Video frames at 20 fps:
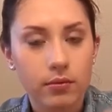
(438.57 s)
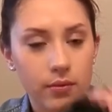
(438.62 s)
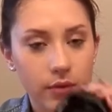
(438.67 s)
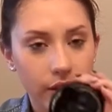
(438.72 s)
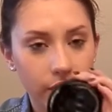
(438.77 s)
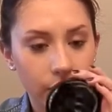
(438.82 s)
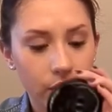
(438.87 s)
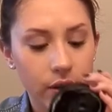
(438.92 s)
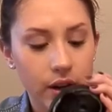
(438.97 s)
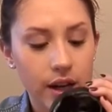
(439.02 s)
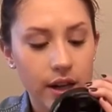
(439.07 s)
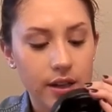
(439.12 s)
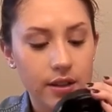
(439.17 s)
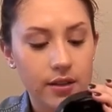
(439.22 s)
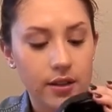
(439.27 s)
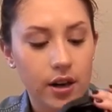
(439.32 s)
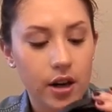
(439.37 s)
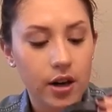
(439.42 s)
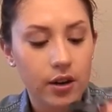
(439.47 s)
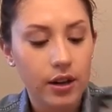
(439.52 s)
If you guys
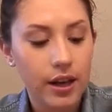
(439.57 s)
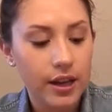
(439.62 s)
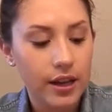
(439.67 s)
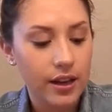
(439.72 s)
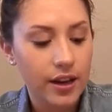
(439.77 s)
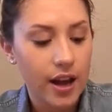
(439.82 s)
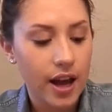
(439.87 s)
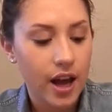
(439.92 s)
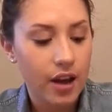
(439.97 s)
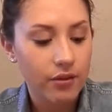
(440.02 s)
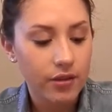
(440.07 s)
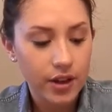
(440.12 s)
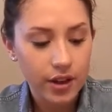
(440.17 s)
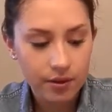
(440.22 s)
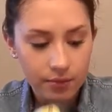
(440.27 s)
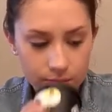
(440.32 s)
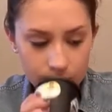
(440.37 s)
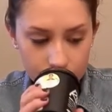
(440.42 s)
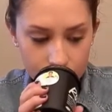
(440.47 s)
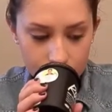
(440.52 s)
are like an
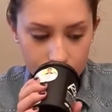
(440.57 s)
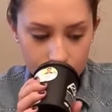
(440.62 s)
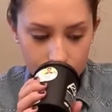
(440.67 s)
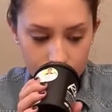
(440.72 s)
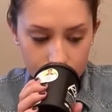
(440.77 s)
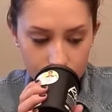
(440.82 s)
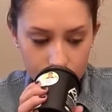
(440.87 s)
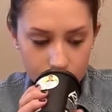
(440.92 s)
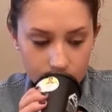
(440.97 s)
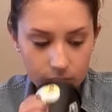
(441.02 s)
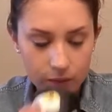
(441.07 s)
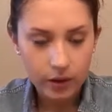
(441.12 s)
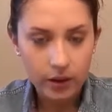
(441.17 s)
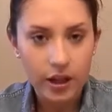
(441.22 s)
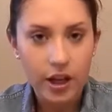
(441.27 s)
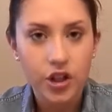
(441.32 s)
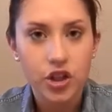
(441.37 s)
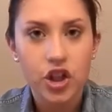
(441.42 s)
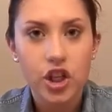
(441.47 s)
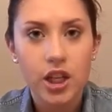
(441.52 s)
avid
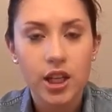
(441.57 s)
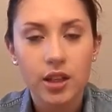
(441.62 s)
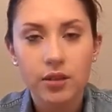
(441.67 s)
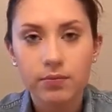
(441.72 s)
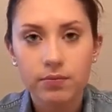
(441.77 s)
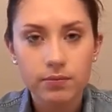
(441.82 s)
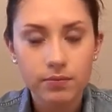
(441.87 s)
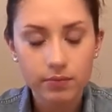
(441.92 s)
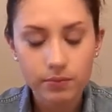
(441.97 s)
Lushy,